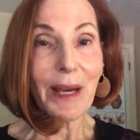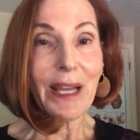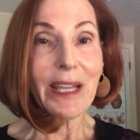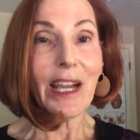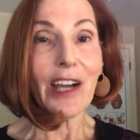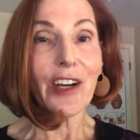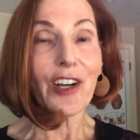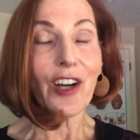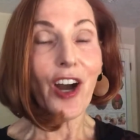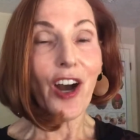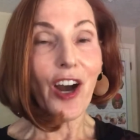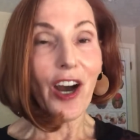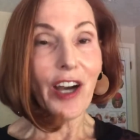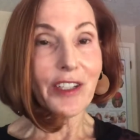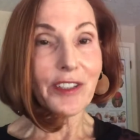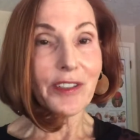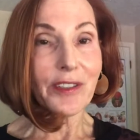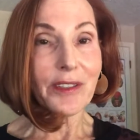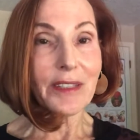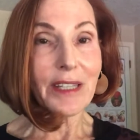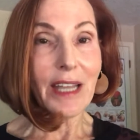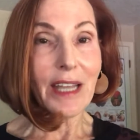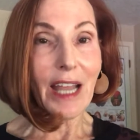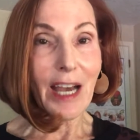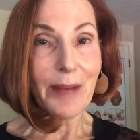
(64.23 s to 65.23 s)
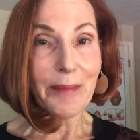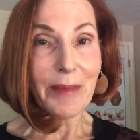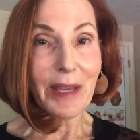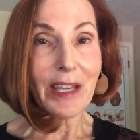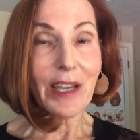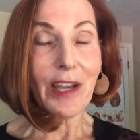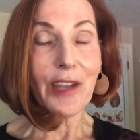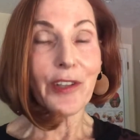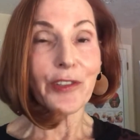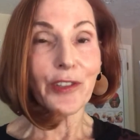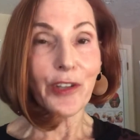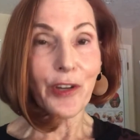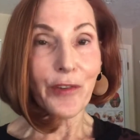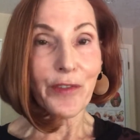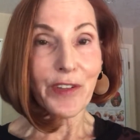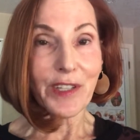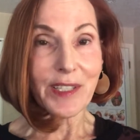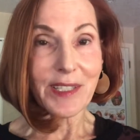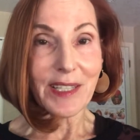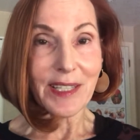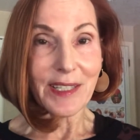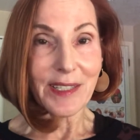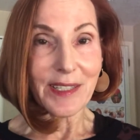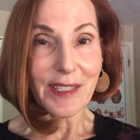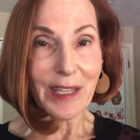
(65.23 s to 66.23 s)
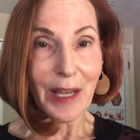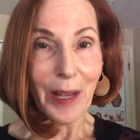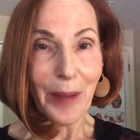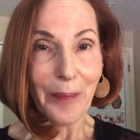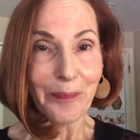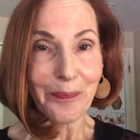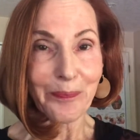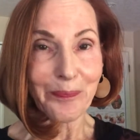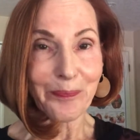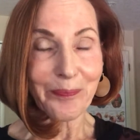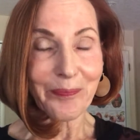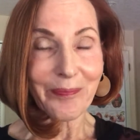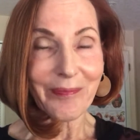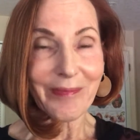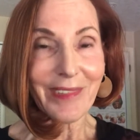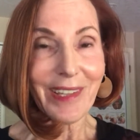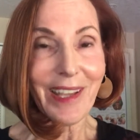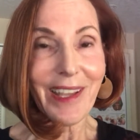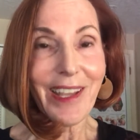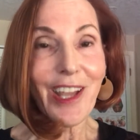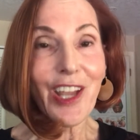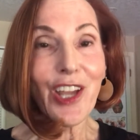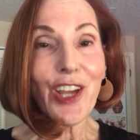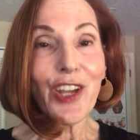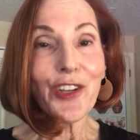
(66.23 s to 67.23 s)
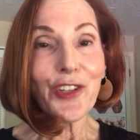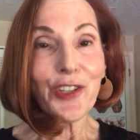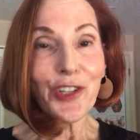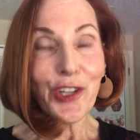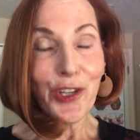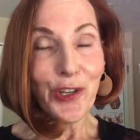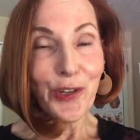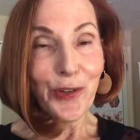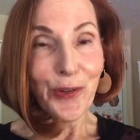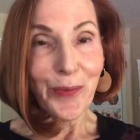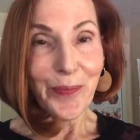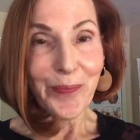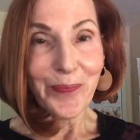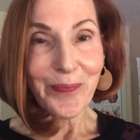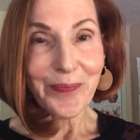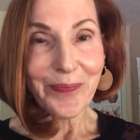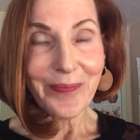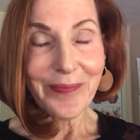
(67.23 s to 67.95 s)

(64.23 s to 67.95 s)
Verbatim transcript: by our autonomic nervous system. Two,